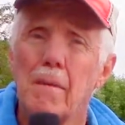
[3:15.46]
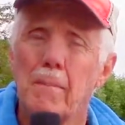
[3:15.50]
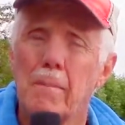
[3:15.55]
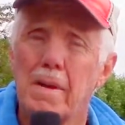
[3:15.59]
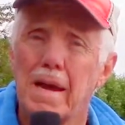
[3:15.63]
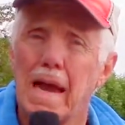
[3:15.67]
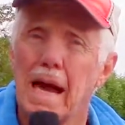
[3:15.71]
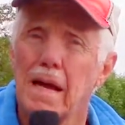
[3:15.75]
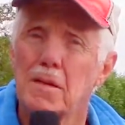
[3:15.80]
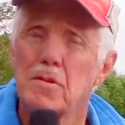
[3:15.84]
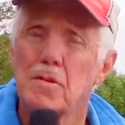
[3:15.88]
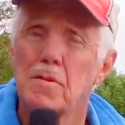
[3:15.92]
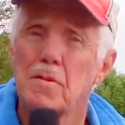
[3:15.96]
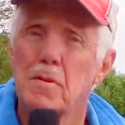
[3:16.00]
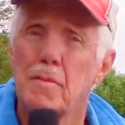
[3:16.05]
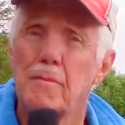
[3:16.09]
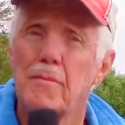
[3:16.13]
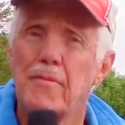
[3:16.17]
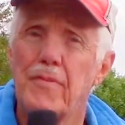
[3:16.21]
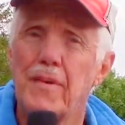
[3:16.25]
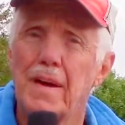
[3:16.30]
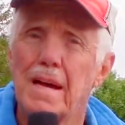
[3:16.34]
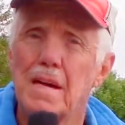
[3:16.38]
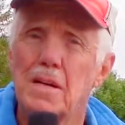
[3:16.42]
catching some
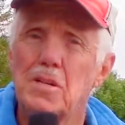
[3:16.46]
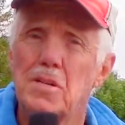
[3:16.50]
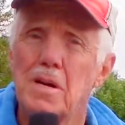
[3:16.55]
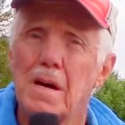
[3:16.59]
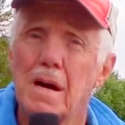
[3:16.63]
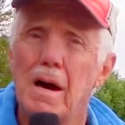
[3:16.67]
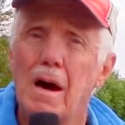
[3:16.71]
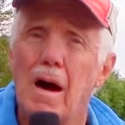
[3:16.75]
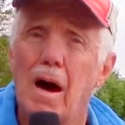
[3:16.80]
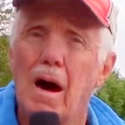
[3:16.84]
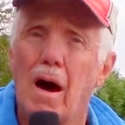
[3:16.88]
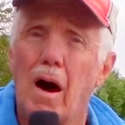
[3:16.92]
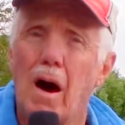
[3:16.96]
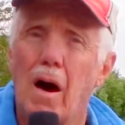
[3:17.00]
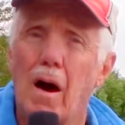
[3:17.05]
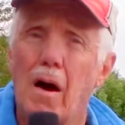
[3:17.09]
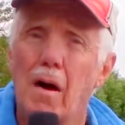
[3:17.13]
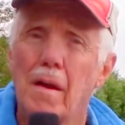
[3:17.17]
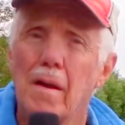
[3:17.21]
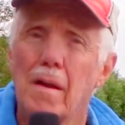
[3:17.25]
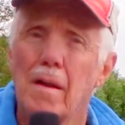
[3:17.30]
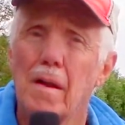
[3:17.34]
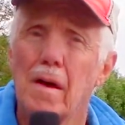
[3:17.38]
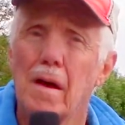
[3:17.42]
fish
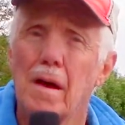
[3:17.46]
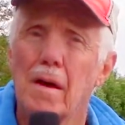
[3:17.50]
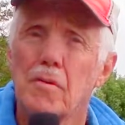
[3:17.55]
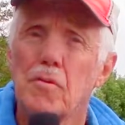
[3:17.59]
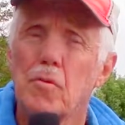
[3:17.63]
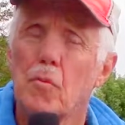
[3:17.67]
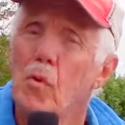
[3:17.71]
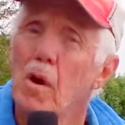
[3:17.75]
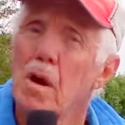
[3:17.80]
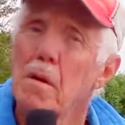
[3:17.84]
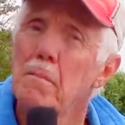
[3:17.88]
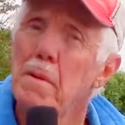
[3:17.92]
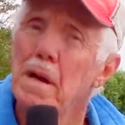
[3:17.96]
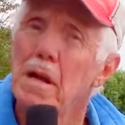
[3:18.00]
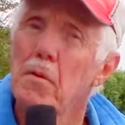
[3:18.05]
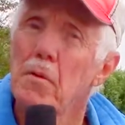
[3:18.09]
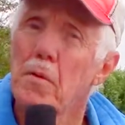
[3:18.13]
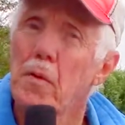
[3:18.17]
on square-billed